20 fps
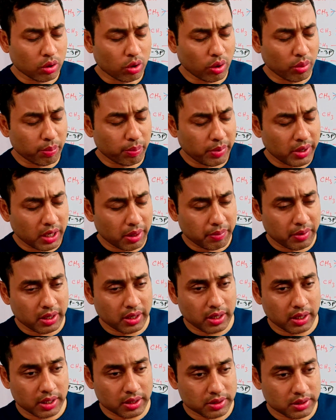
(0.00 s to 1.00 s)

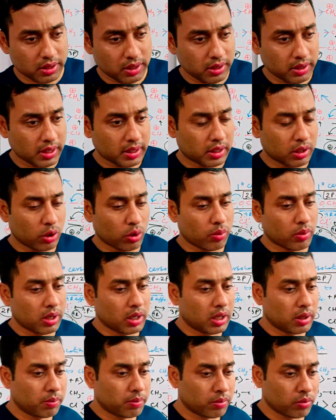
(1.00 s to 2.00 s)
comparable energy, then the
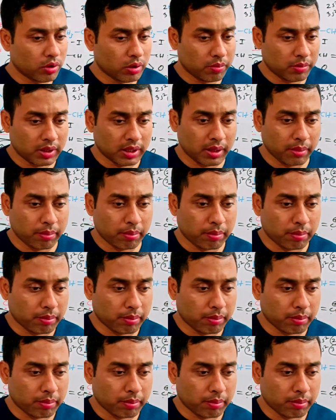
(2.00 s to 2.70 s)
overlap will be the